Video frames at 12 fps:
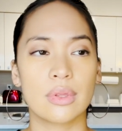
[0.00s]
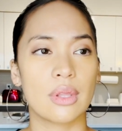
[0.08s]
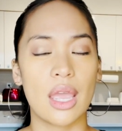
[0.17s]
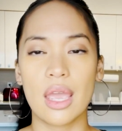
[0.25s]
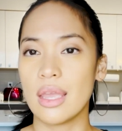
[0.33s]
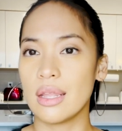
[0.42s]

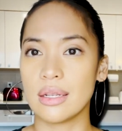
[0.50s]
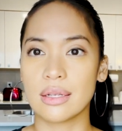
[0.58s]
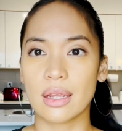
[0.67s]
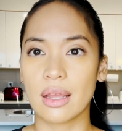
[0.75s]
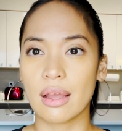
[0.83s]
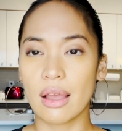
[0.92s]
And
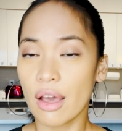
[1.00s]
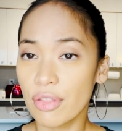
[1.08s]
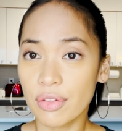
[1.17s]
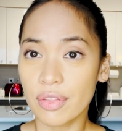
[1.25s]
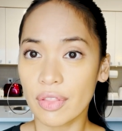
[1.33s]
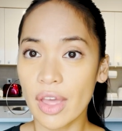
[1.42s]
other
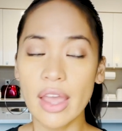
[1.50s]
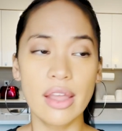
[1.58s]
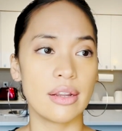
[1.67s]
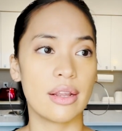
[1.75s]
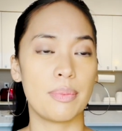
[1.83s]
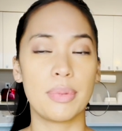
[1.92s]
than
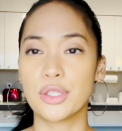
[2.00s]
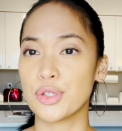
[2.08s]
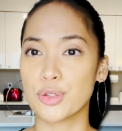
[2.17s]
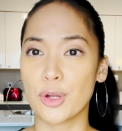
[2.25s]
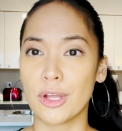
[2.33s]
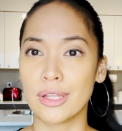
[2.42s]
that, pictures
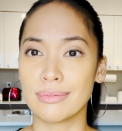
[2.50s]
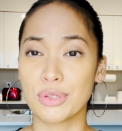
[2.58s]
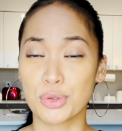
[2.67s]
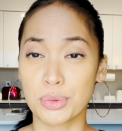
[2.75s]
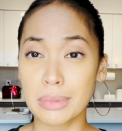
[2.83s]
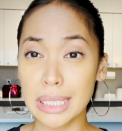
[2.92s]
on
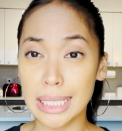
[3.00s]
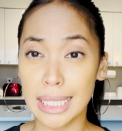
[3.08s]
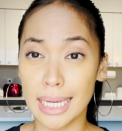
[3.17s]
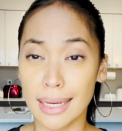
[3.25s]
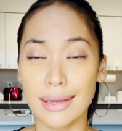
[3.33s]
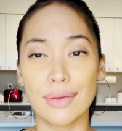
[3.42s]
social
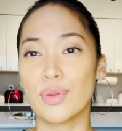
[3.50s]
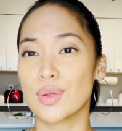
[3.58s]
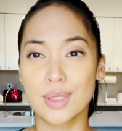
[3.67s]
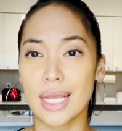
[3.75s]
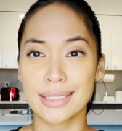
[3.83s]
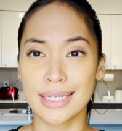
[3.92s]
media, even though it's
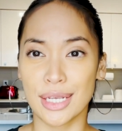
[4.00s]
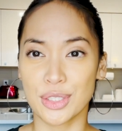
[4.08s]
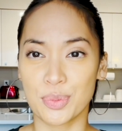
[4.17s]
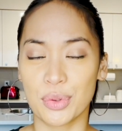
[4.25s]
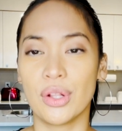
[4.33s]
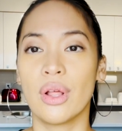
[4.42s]
not as
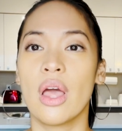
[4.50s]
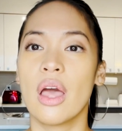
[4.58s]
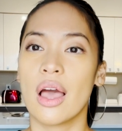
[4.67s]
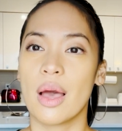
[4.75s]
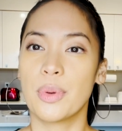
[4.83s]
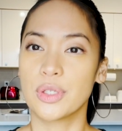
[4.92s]
tangible,
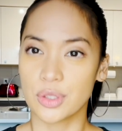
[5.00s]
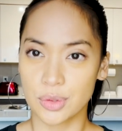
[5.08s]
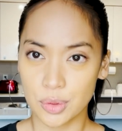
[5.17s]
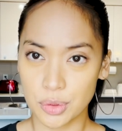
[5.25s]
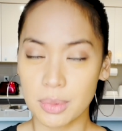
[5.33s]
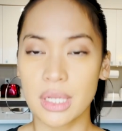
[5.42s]
pictures on
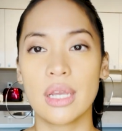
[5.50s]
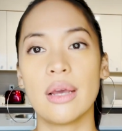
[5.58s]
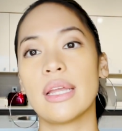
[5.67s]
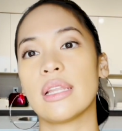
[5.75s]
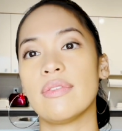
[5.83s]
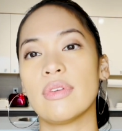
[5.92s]
social media,
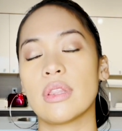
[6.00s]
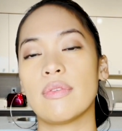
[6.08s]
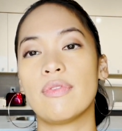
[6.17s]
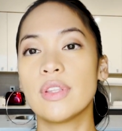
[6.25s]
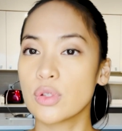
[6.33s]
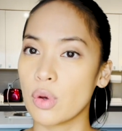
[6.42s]
and even the
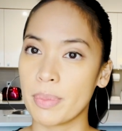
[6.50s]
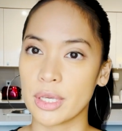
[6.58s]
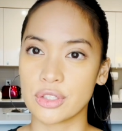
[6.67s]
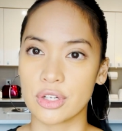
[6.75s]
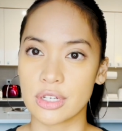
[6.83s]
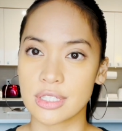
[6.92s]
physical
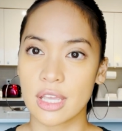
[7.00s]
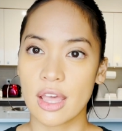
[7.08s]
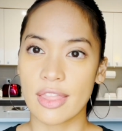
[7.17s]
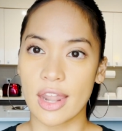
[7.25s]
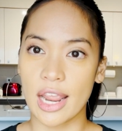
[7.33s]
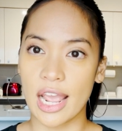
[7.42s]
pictures
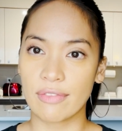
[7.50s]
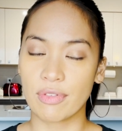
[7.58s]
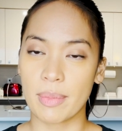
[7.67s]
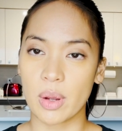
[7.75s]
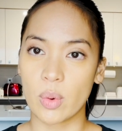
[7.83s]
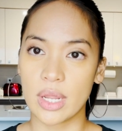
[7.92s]
that I had for
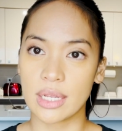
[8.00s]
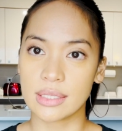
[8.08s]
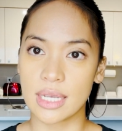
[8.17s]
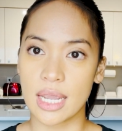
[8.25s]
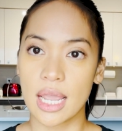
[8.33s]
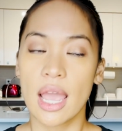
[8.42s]
my wedding
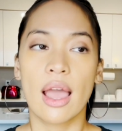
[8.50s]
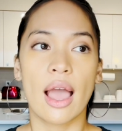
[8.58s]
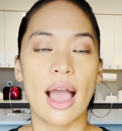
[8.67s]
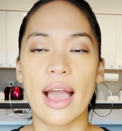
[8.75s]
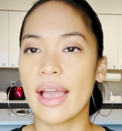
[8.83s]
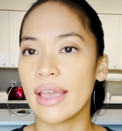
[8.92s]
day,
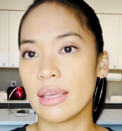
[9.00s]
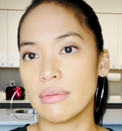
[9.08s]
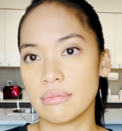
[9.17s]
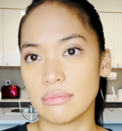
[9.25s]
I